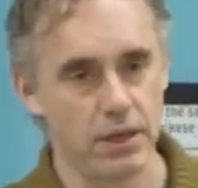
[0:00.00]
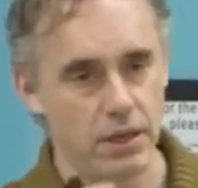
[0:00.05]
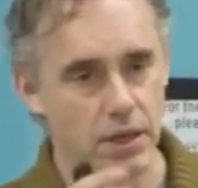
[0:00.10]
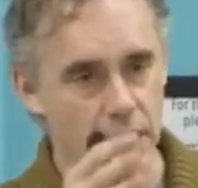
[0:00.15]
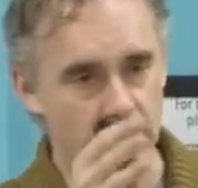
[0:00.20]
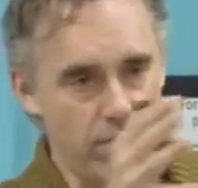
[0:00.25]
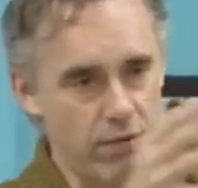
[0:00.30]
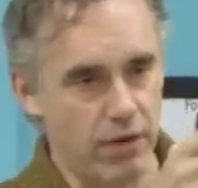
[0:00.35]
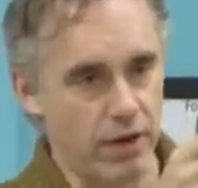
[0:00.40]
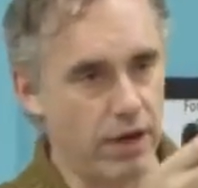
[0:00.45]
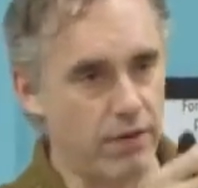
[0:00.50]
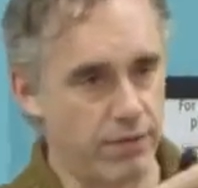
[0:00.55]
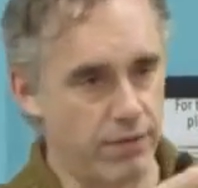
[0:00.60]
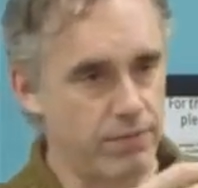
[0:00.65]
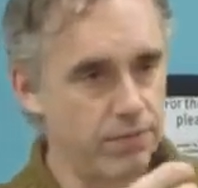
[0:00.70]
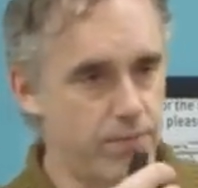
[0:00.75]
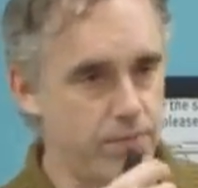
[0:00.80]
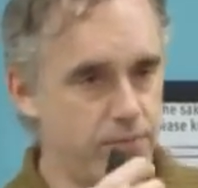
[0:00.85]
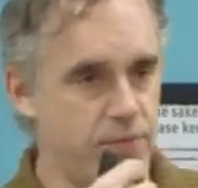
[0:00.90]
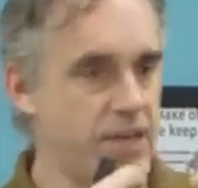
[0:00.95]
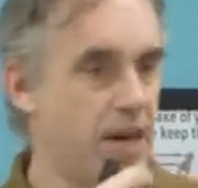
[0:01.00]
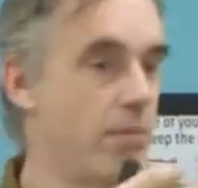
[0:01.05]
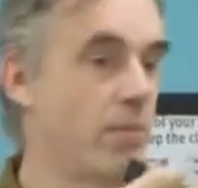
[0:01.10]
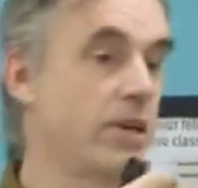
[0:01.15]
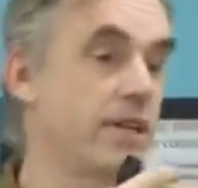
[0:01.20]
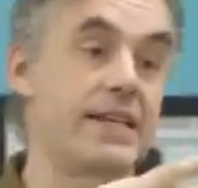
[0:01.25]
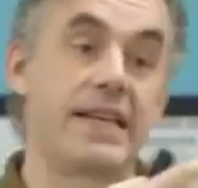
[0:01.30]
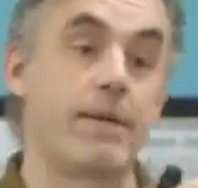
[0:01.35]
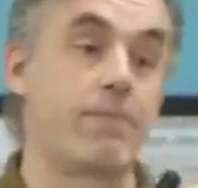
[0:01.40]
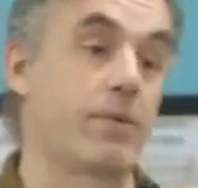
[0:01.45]
of
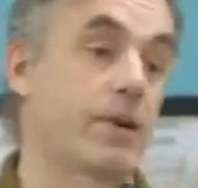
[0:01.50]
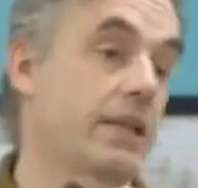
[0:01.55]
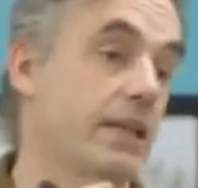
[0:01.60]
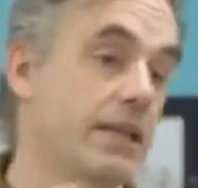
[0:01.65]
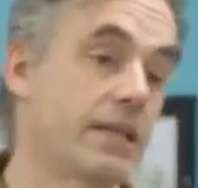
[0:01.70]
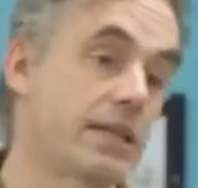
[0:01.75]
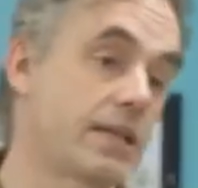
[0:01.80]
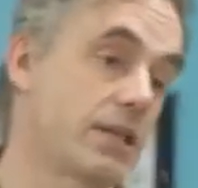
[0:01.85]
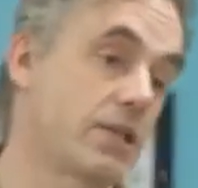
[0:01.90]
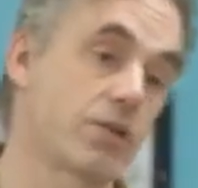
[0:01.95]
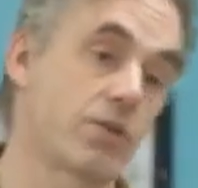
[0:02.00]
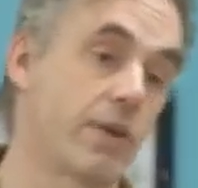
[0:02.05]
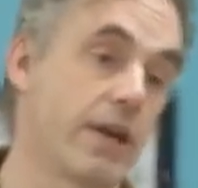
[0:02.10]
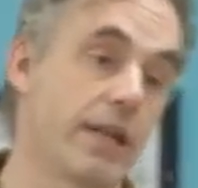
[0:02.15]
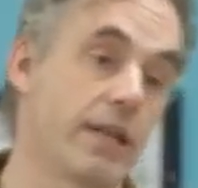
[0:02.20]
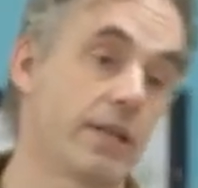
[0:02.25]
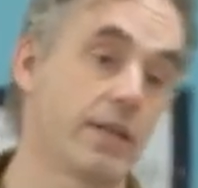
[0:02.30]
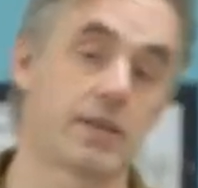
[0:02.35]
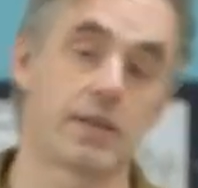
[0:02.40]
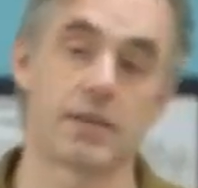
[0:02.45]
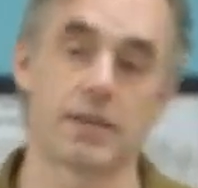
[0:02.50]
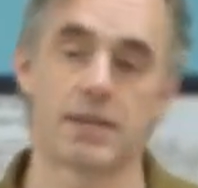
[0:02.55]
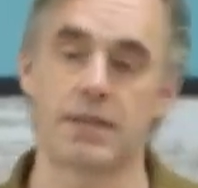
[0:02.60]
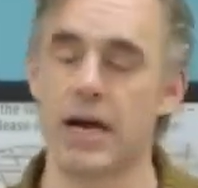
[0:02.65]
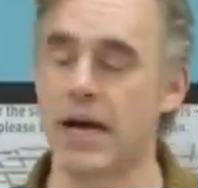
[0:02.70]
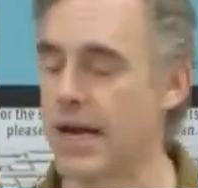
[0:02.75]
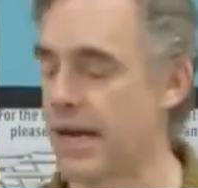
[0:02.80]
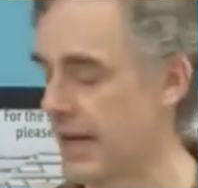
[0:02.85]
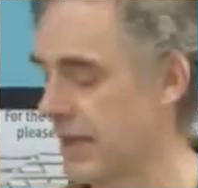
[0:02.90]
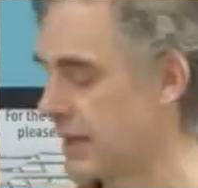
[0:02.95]
someone typically situated in
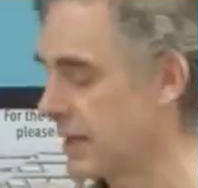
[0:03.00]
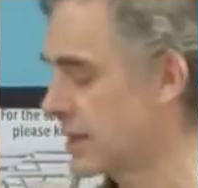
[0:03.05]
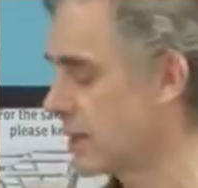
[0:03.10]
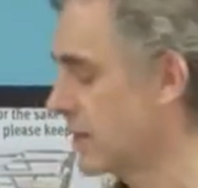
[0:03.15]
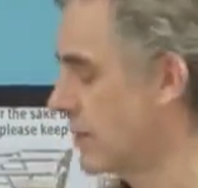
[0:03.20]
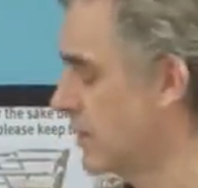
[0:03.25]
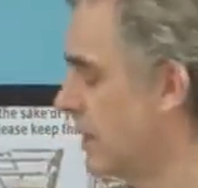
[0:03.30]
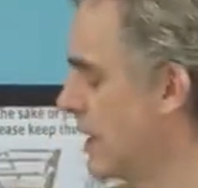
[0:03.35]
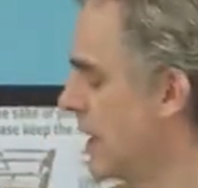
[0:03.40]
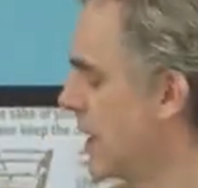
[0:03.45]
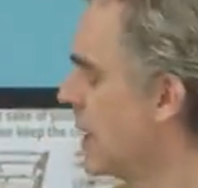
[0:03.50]
society. So,